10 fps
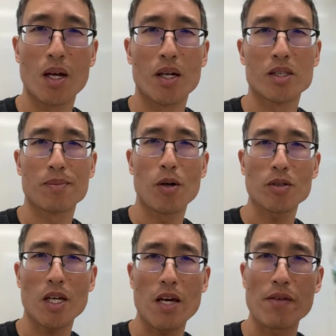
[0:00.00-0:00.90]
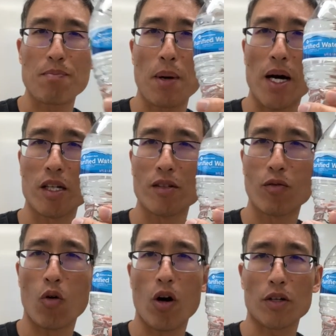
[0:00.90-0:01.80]
Suppose I have a bottle of
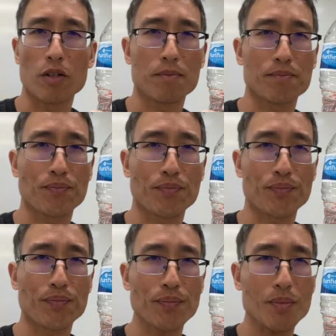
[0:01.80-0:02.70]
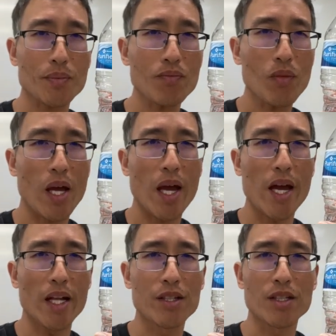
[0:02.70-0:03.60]
water
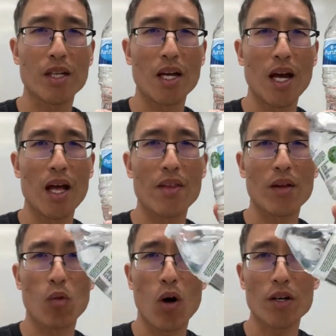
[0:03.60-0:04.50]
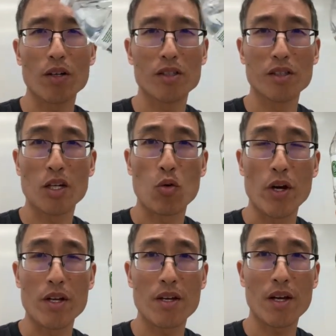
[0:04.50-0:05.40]
and the water is
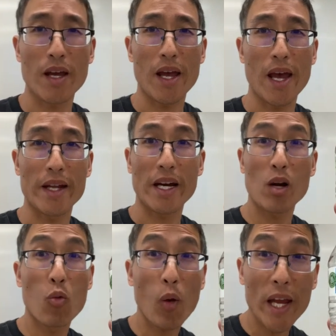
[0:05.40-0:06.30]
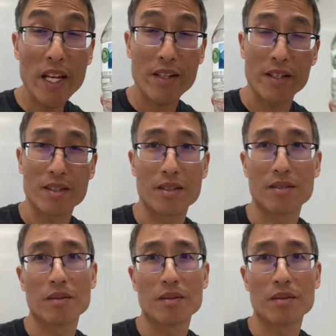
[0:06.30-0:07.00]
liquid and I weighed it.